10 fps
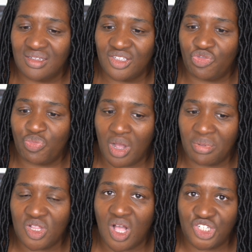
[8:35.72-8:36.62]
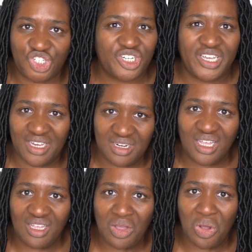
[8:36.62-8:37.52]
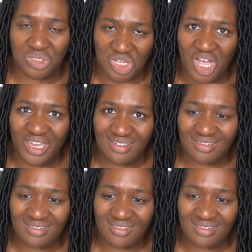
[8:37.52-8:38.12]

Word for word: You've probably lost your kidney. Hold on.